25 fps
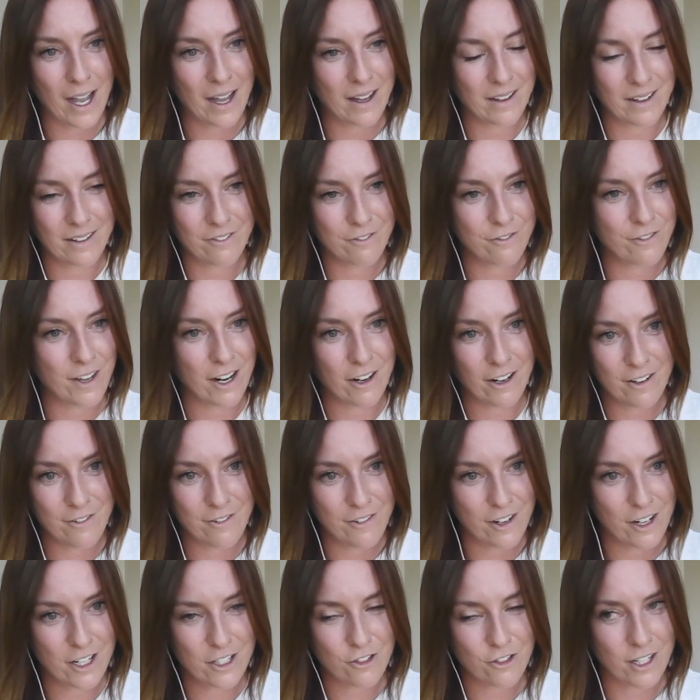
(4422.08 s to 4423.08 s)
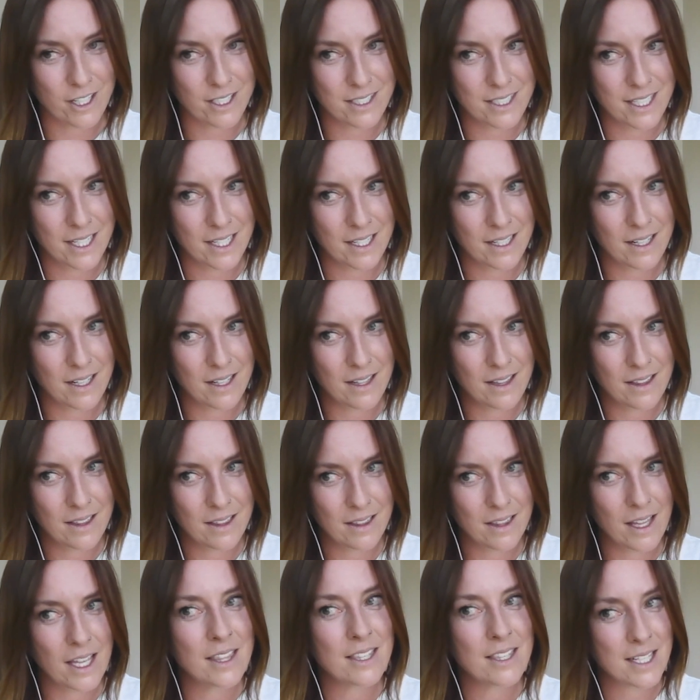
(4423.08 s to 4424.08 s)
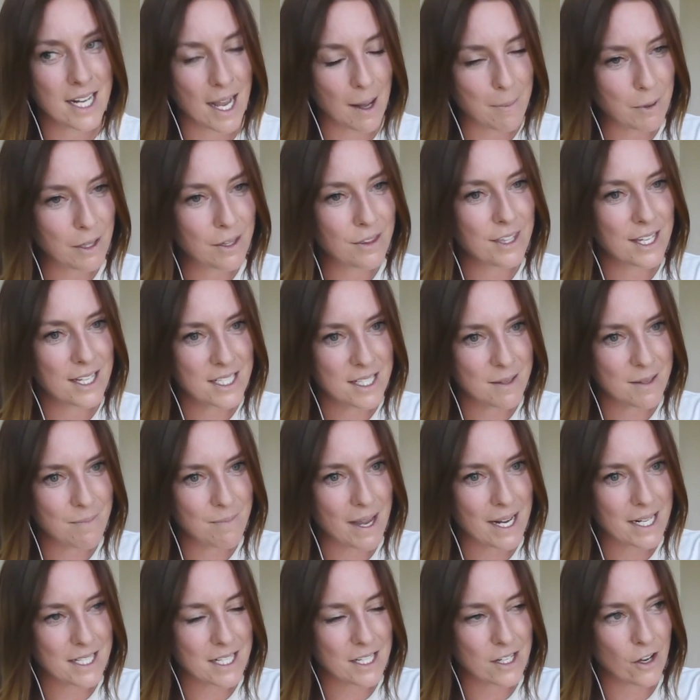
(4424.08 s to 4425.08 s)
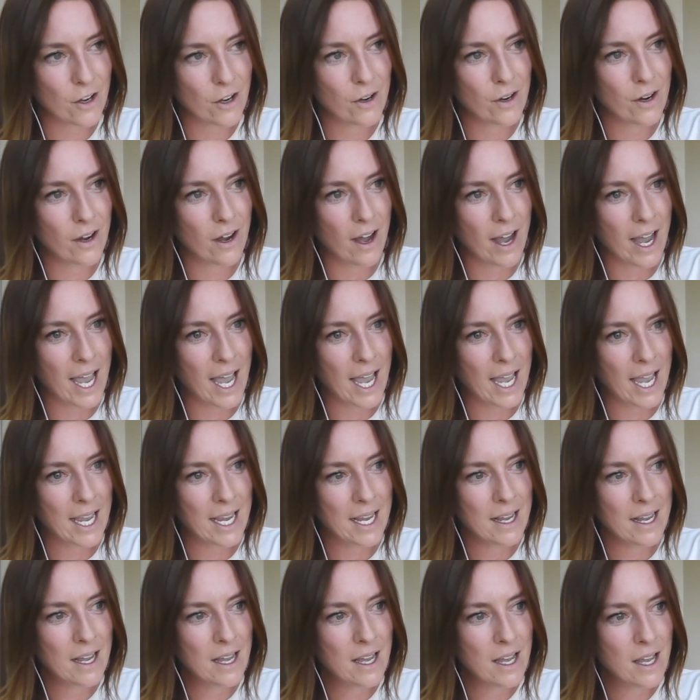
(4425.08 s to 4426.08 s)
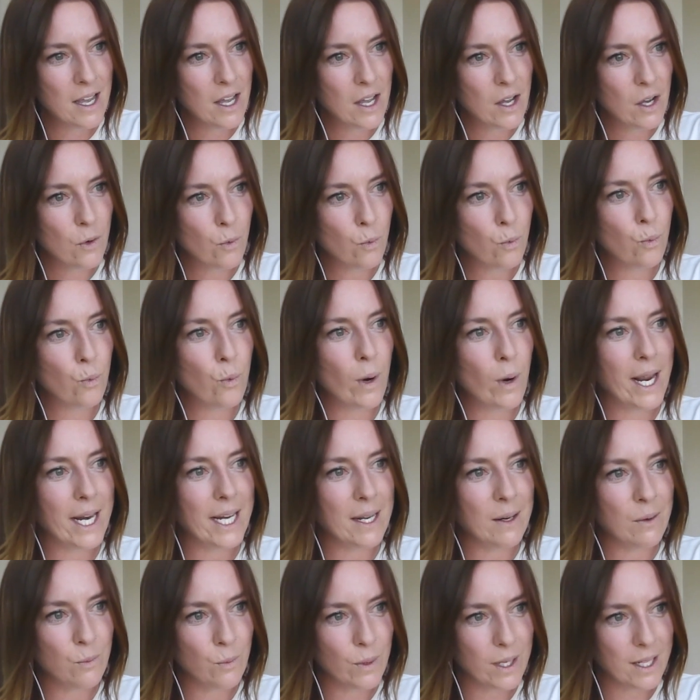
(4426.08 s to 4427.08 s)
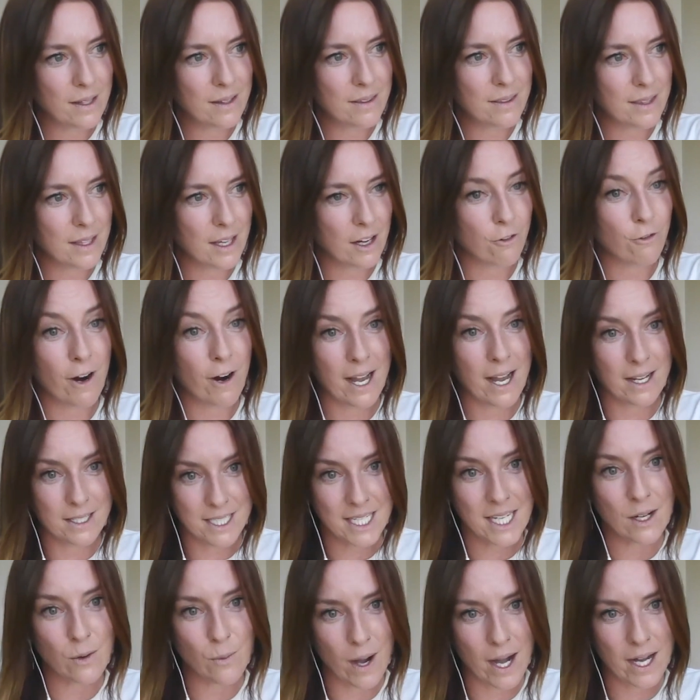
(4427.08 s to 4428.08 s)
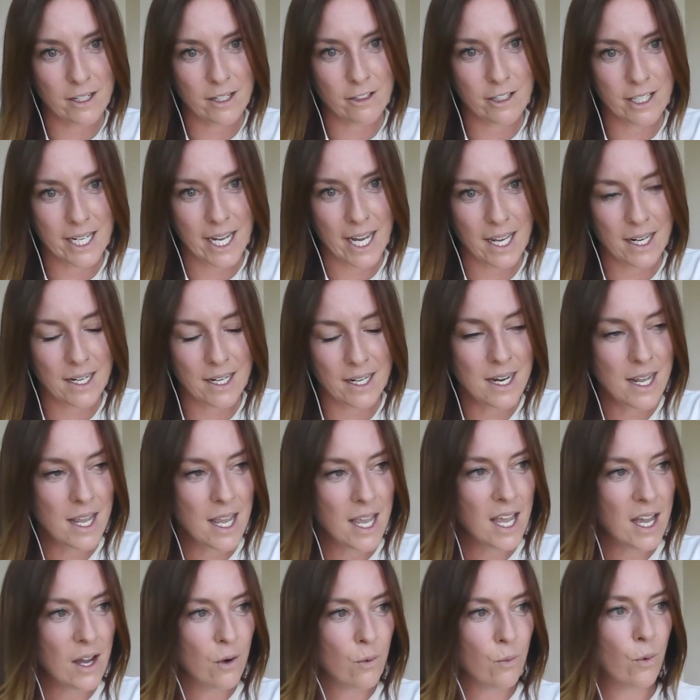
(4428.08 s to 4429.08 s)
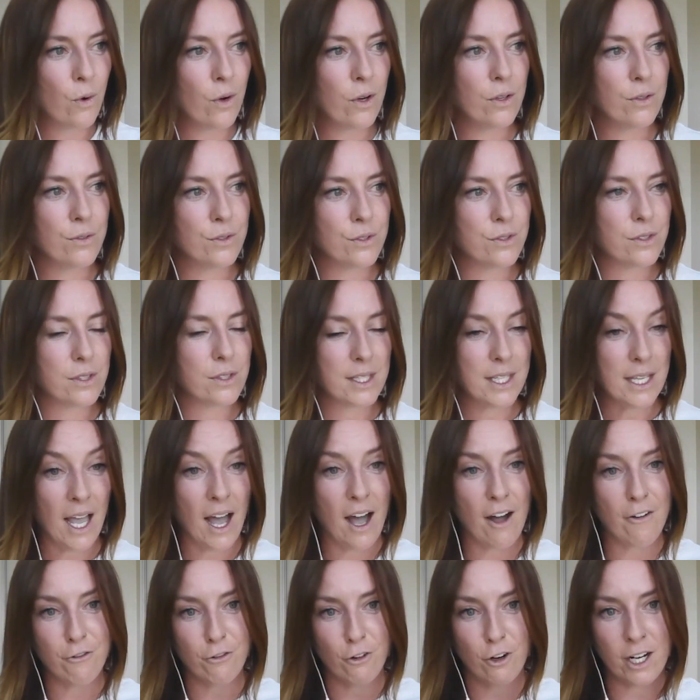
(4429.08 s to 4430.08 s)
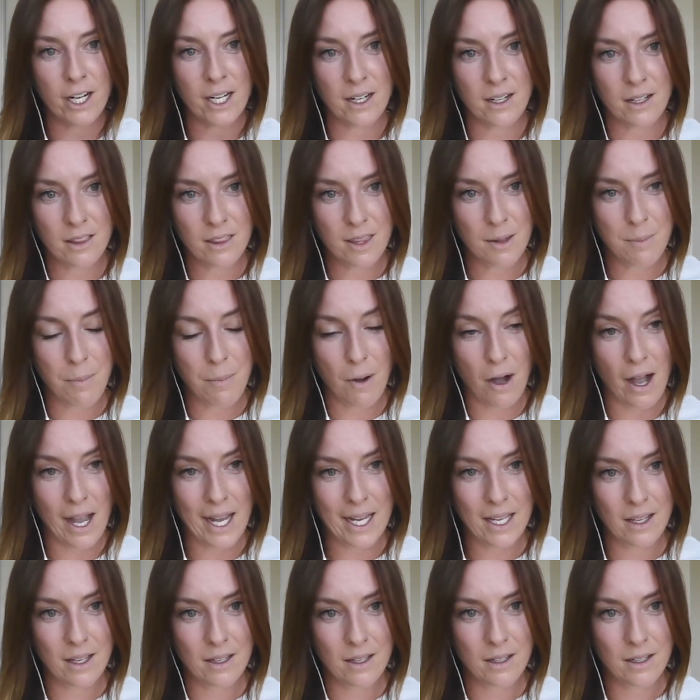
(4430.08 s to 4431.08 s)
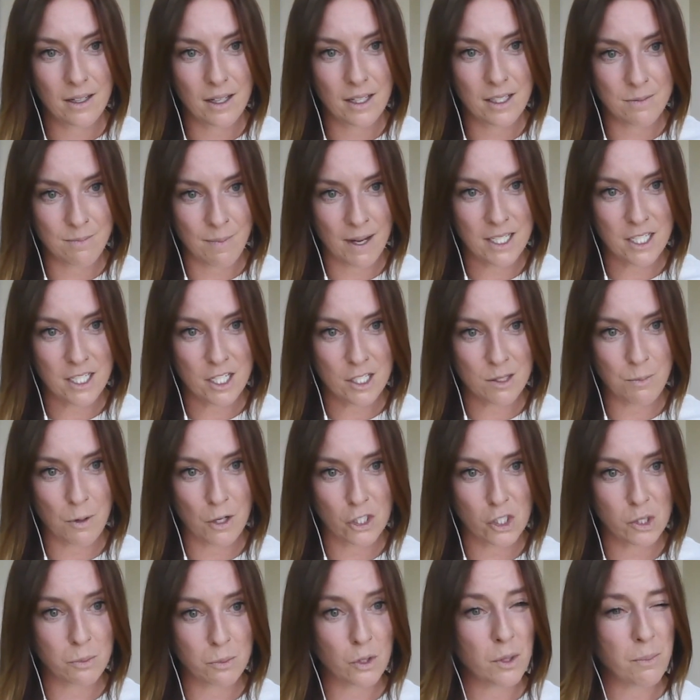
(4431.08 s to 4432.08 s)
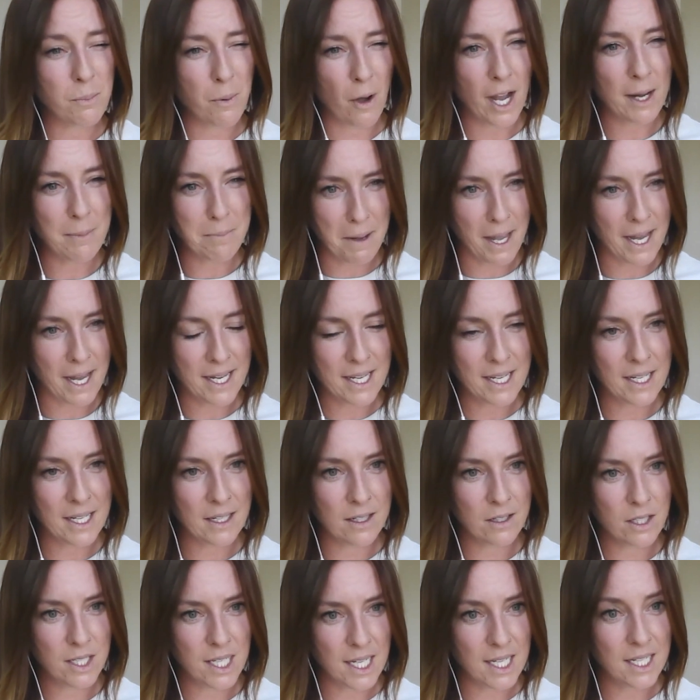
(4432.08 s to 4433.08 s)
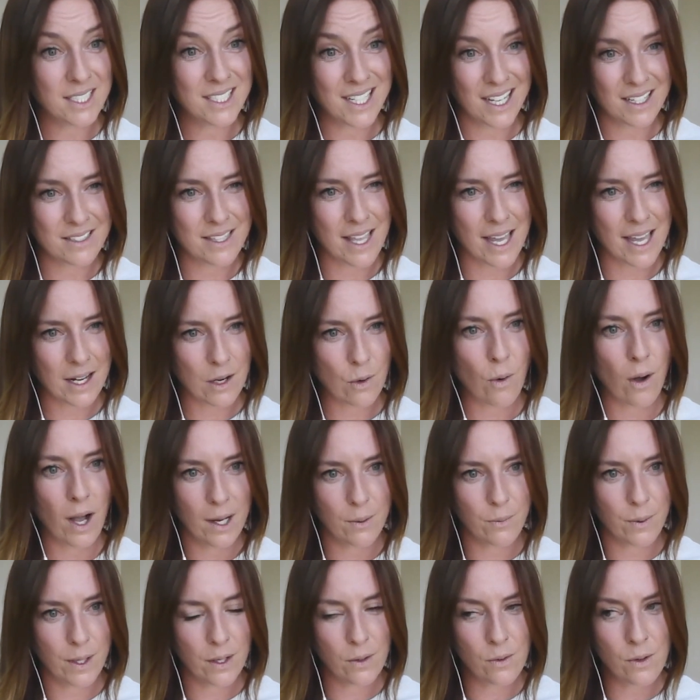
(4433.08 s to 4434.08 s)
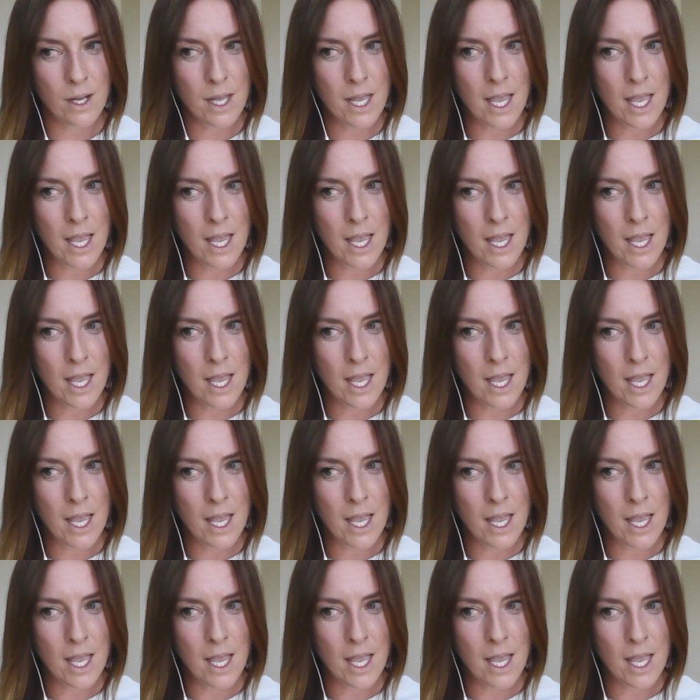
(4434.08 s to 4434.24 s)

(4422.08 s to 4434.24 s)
Very, very trusting. A couple of things in Mexico I went in with around Tijuana again was covering the bike as much as possible. The bikepacking gear does that quite well.